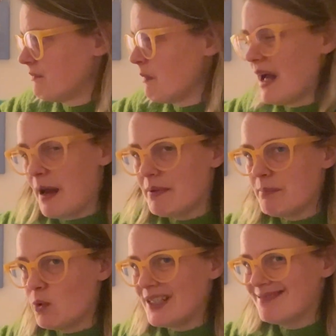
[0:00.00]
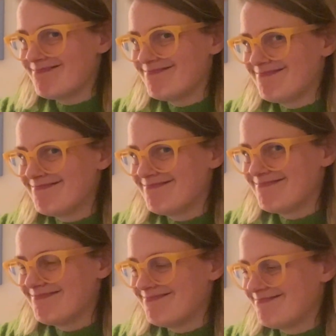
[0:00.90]
happy point.
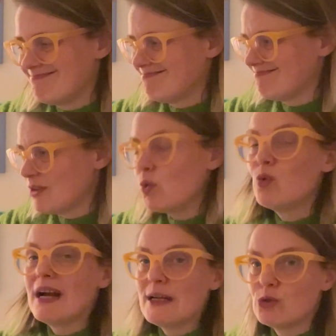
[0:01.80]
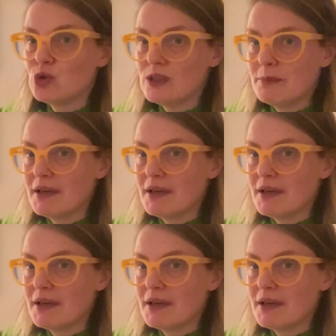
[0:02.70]
Oh, and I'll show you